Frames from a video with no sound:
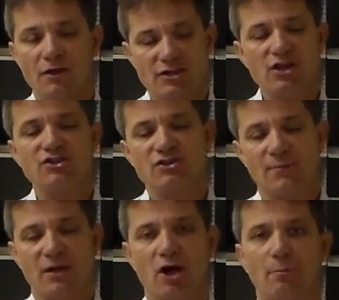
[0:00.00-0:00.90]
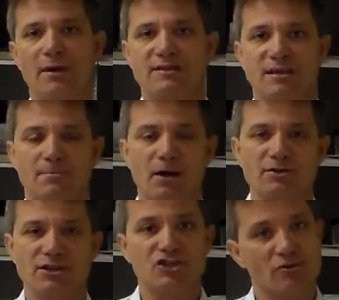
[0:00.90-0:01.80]
There's also something called PC
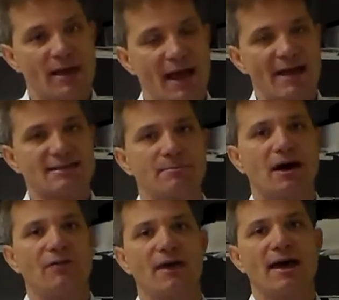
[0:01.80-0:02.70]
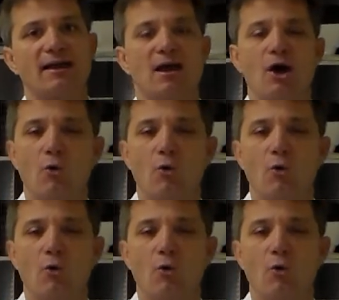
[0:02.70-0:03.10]
postage, and you may ask about that.